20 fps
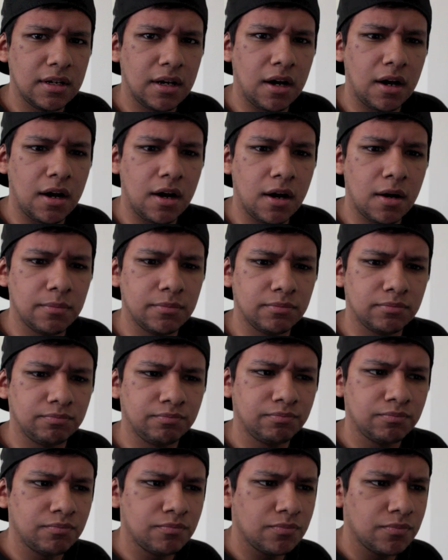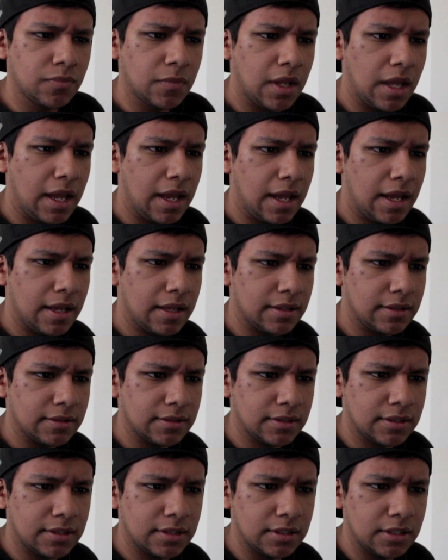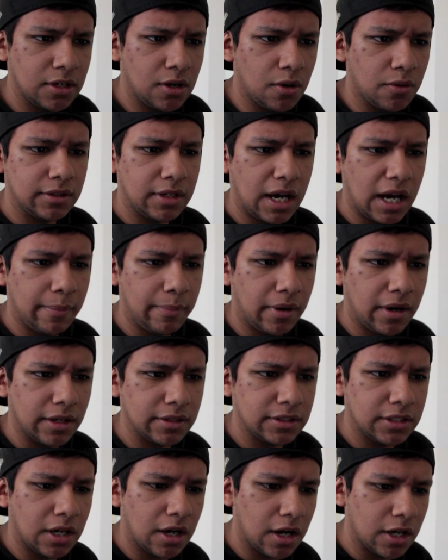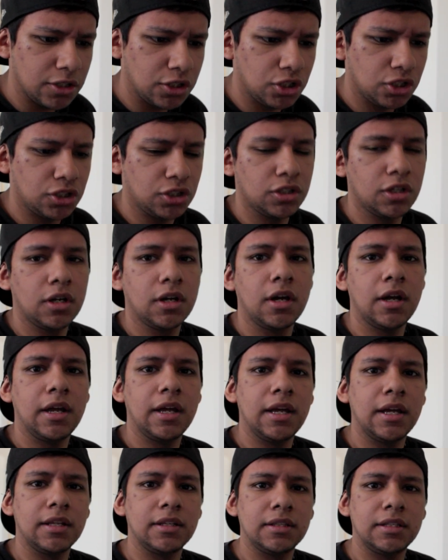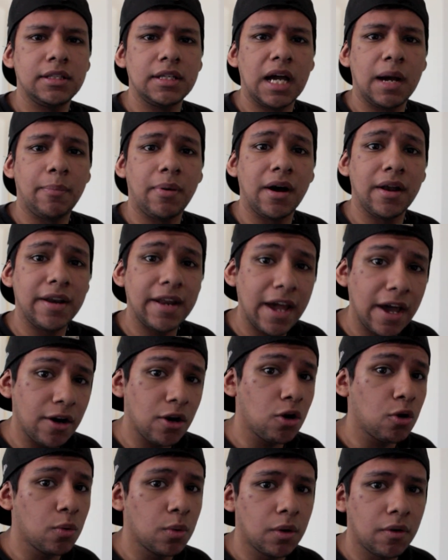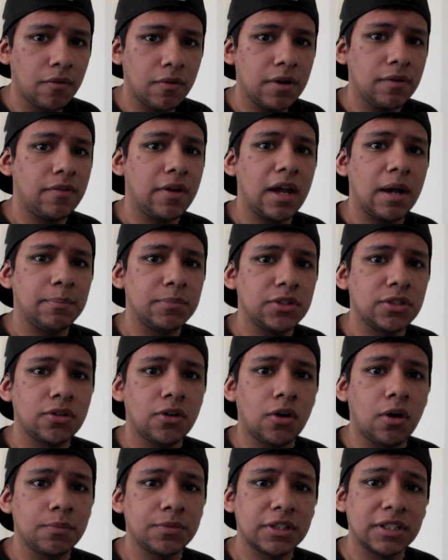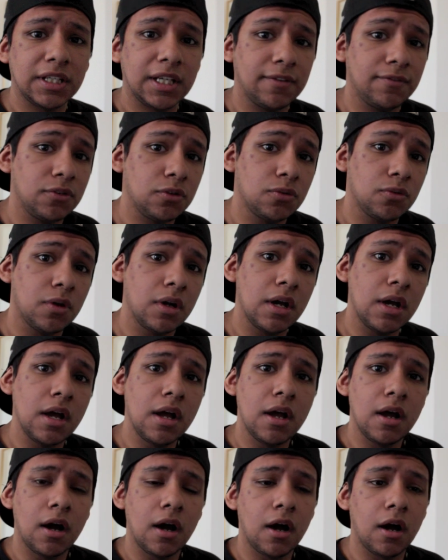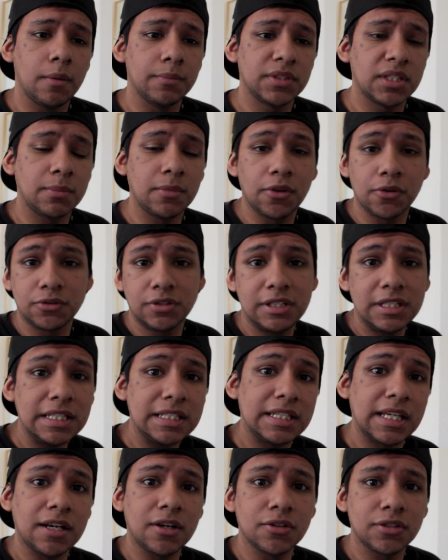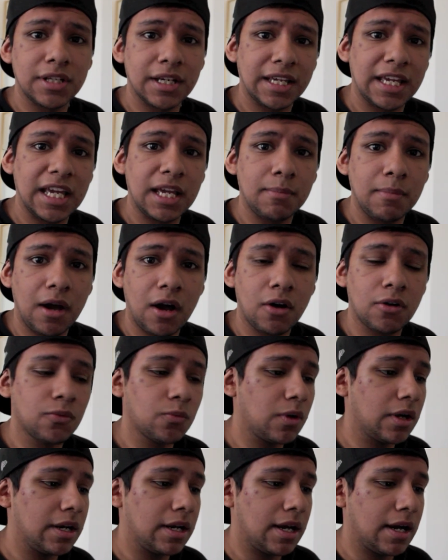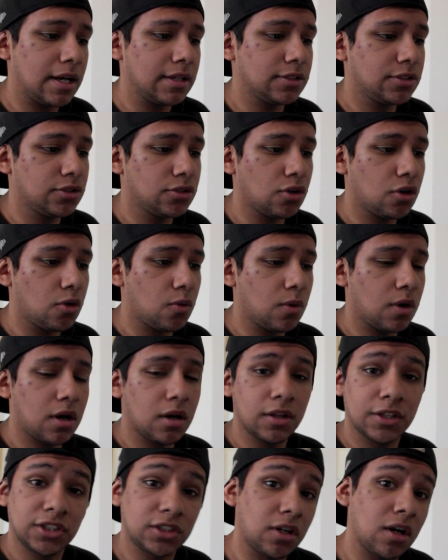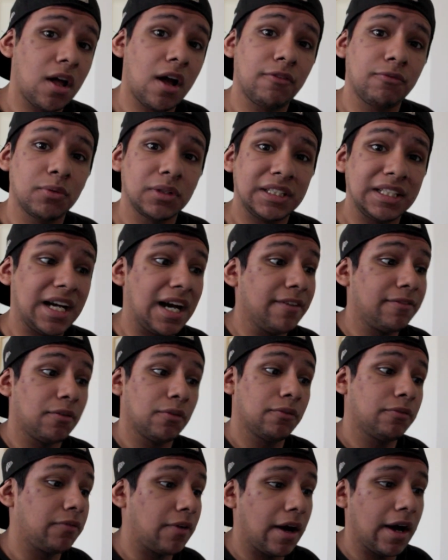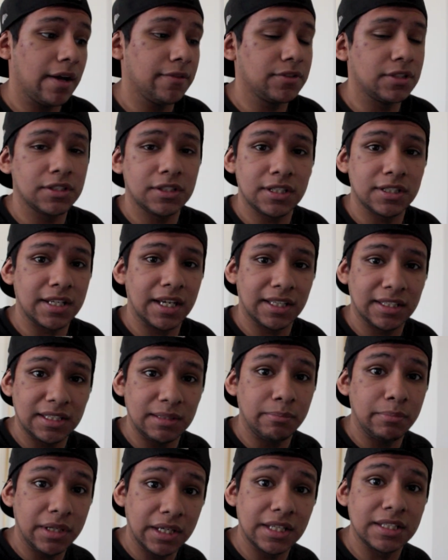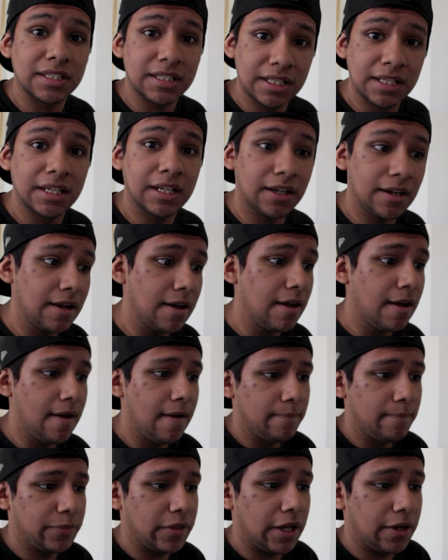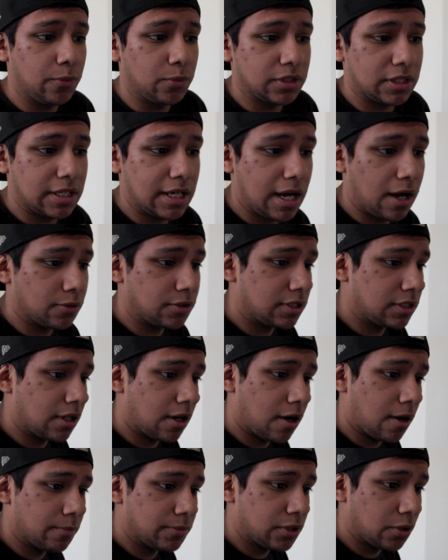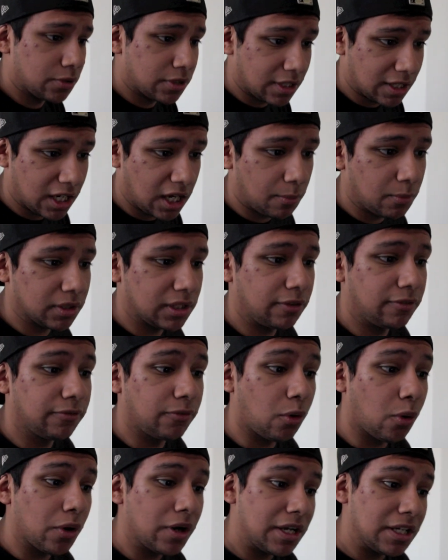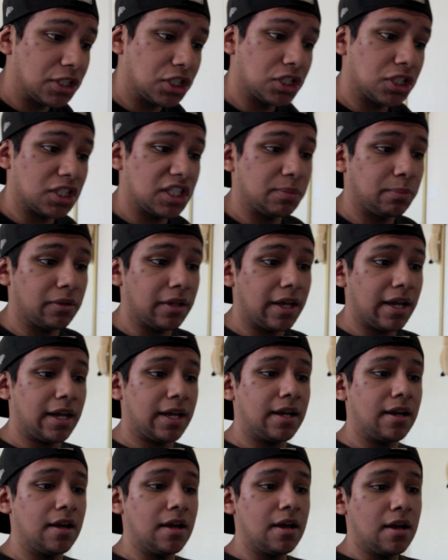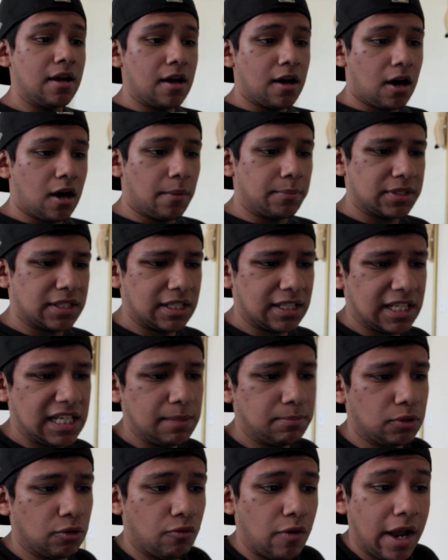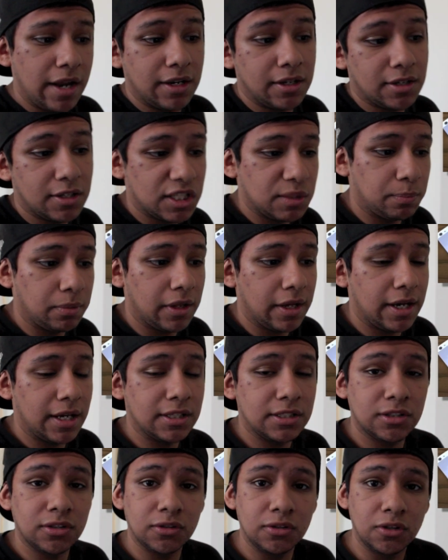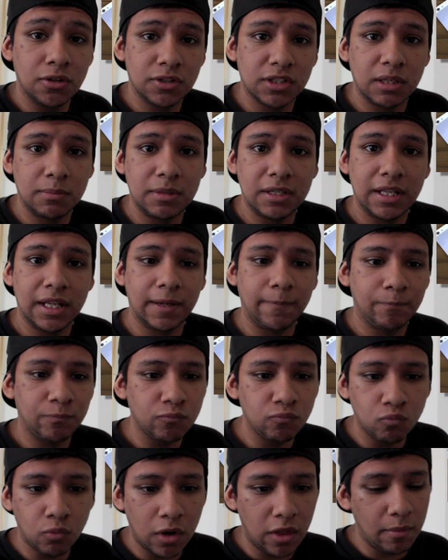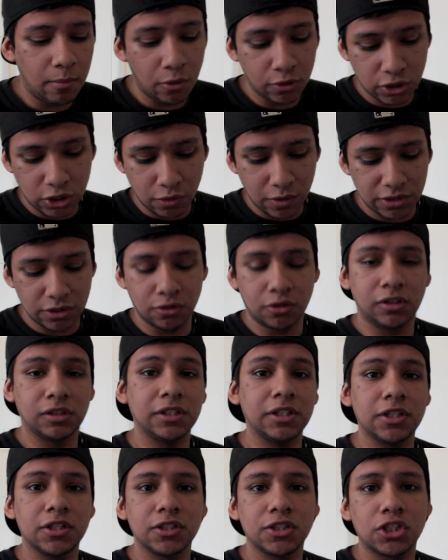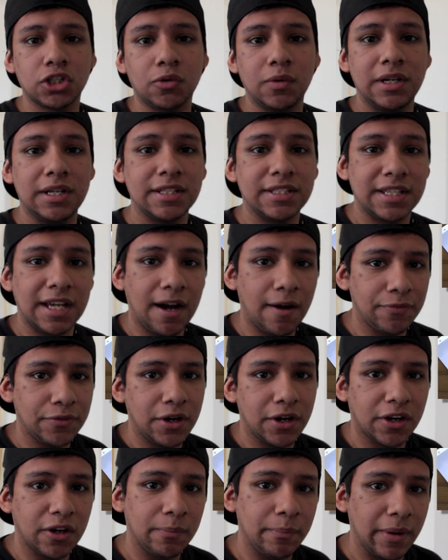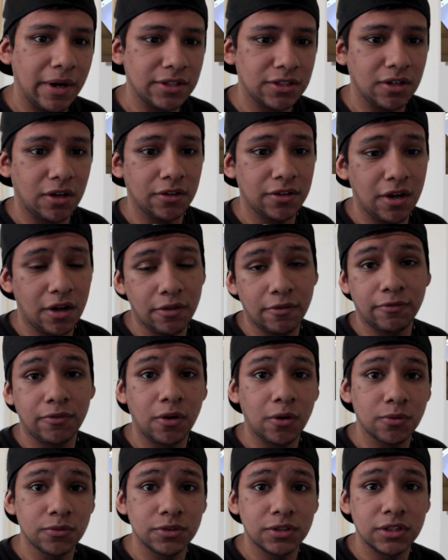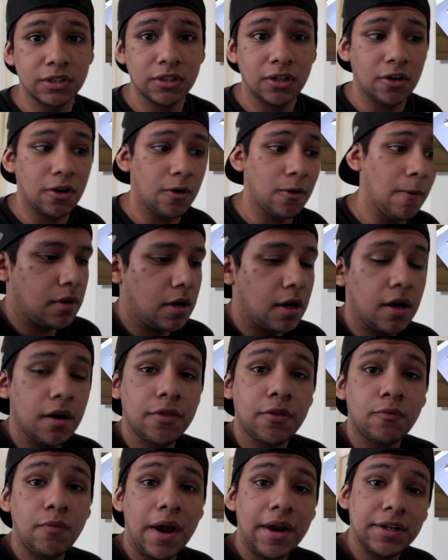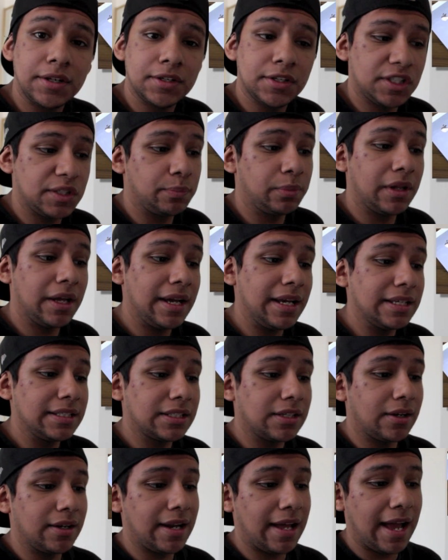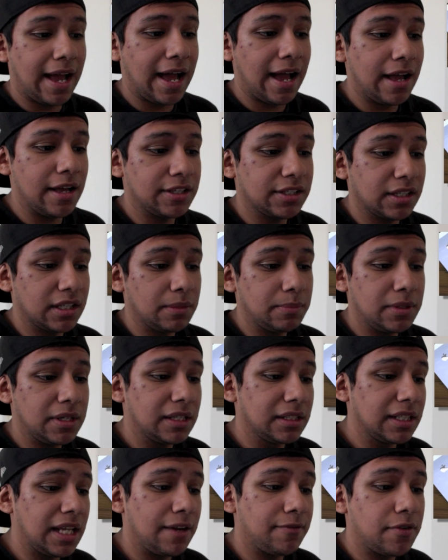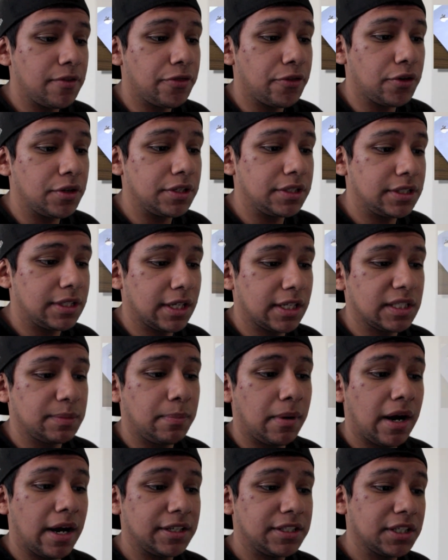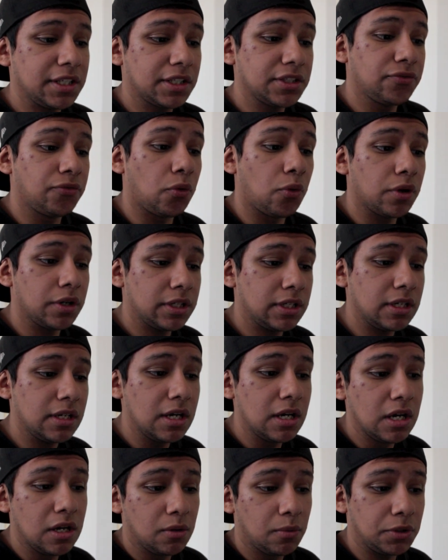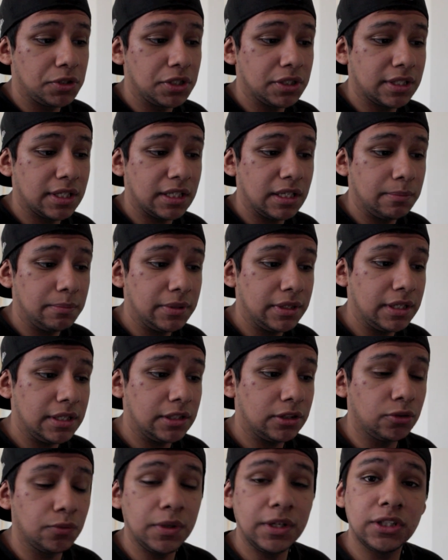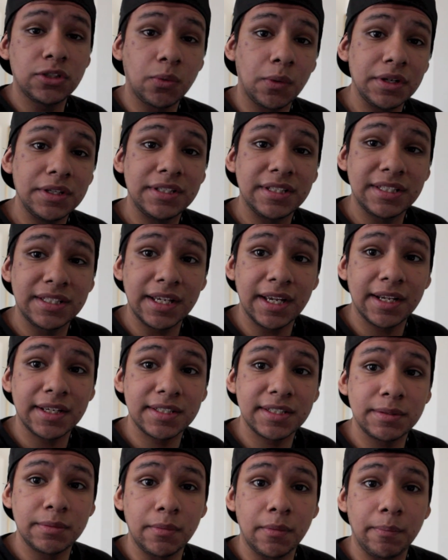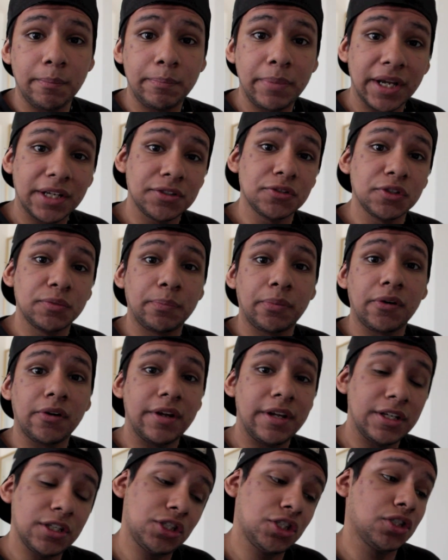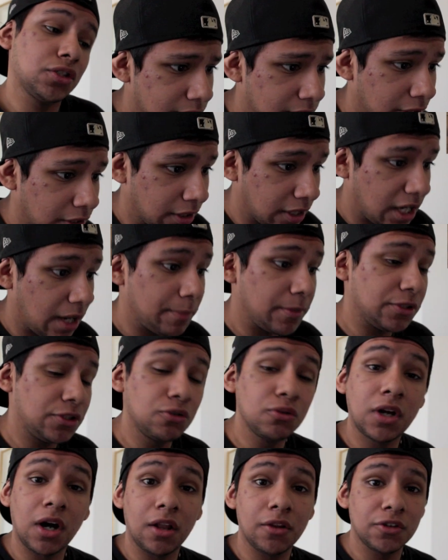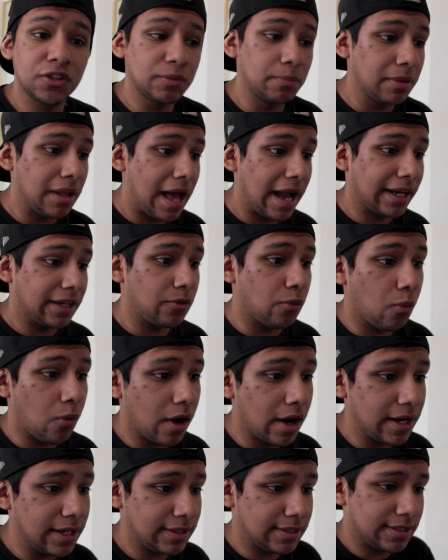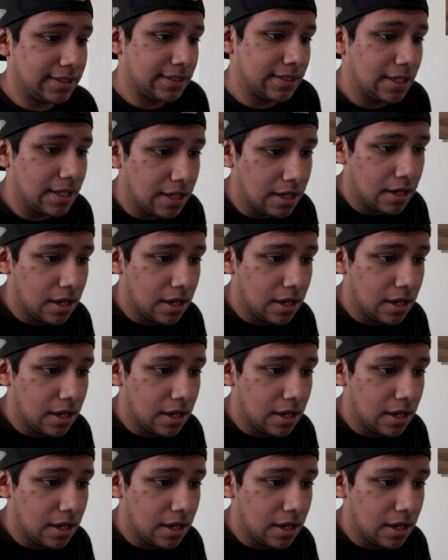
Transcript: And, you know, the iPod Touch and the iPod Nano were revamped, so I'm just going to give you some of those details that came out and whatnot. So let's start off with the iPhone 5, since it's like the biggest thing that was announced. So it's going to come with a 4-inch display. It's going to keep the Retina display, so you know it's going to be like one of the most crystal clear screens out there compared to all the other phones. You know, the Retina display is going to be 1136 by 640, which is going to be 326 pixels per inch. They're going to come in two colors, black and white.